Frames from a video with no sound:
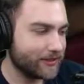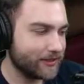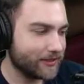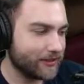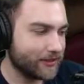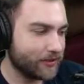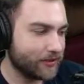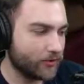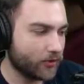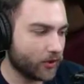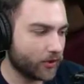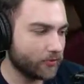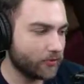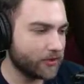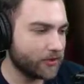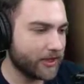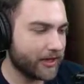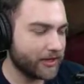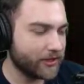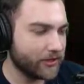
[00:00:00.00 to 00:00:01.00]

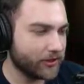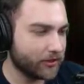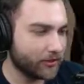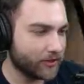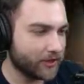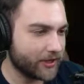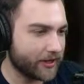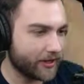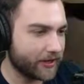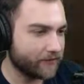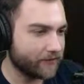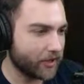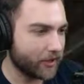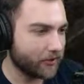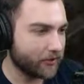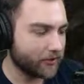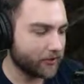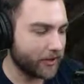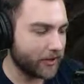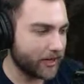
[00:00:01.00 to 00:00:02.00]
Normally, I don't run out of
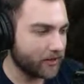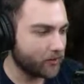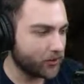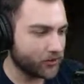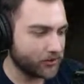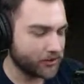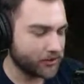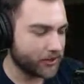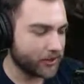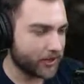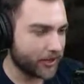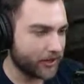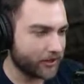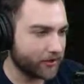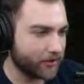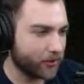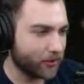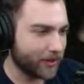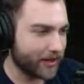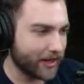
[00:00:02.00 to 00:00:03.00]
ammo here. I don't
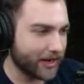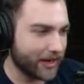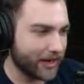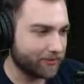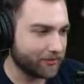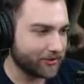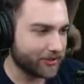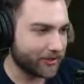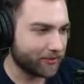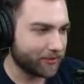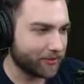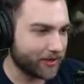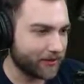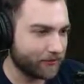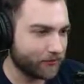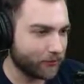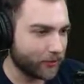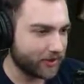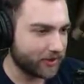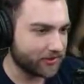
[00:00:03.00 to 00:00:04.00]
know what happened. I might
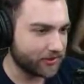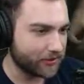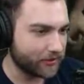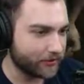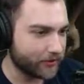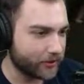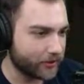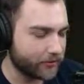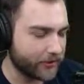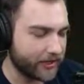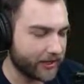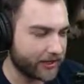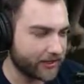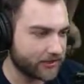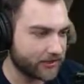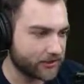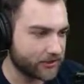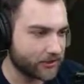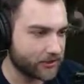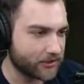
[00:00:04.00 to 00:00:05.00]
have wasted a little bit
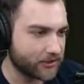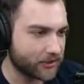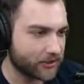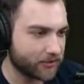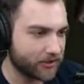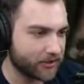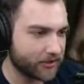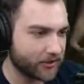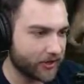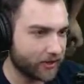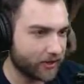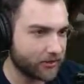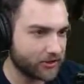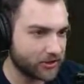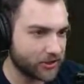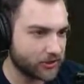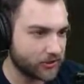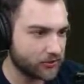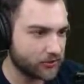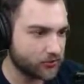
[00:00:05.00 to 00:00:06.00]
extra compared to how much I
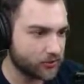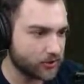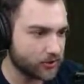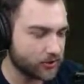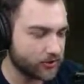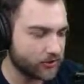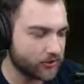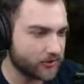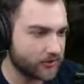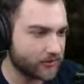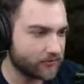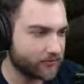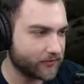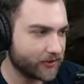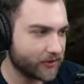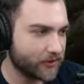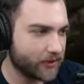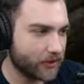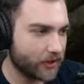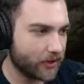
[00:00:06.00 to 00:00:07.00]
usually use.
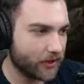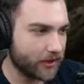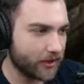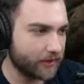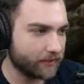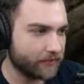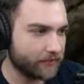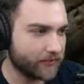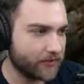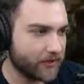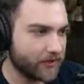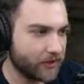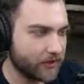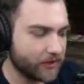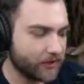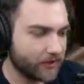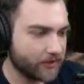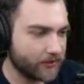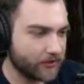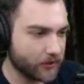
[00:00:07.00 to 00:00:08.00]
All right.
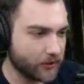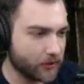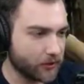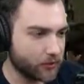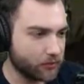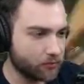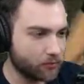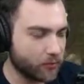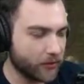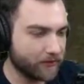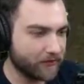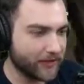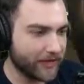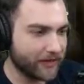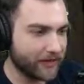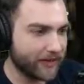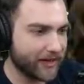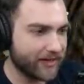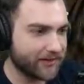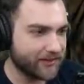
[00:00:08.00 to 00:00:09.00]
So, with
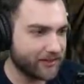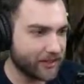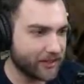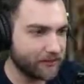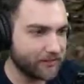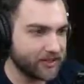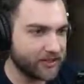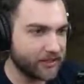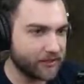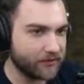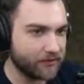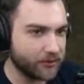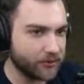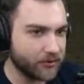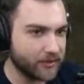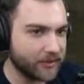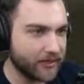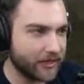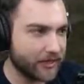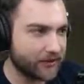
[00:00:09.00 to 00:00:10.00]
that last enemy and
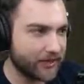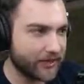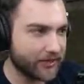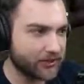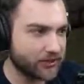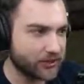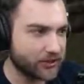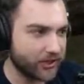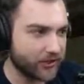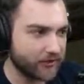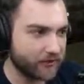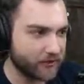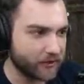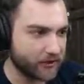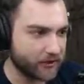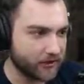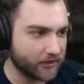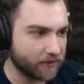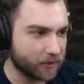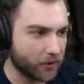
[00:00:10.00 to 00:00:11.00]
looting that last chest, we're going
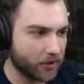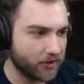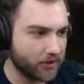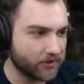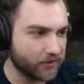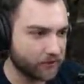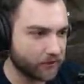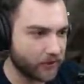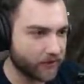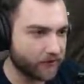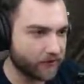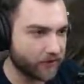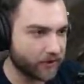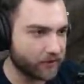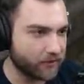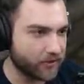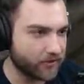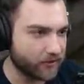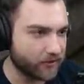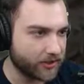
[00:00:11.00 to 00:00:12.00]
to spawn this wave of
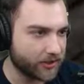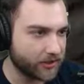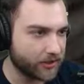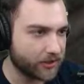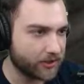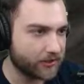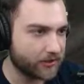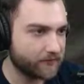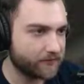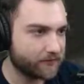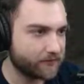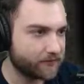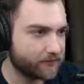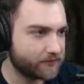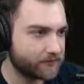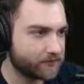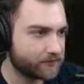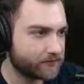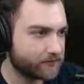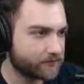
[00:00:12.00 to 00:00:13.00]
enemies right here.
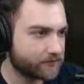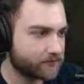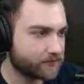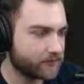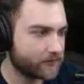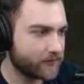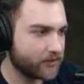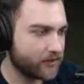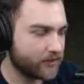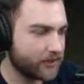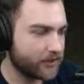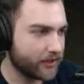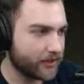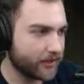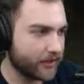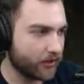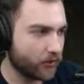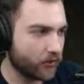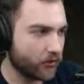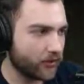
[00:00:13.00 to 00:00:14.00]
And
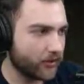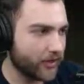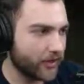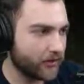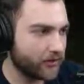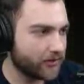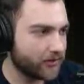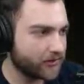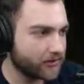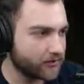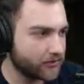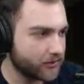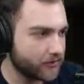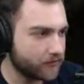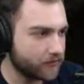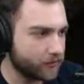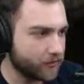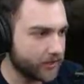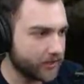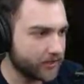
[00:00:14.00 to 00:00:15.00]
that will allow us to leave
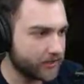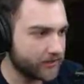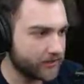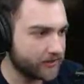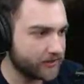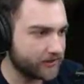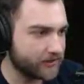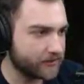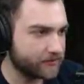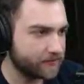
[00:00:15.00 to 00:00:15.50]
the maze.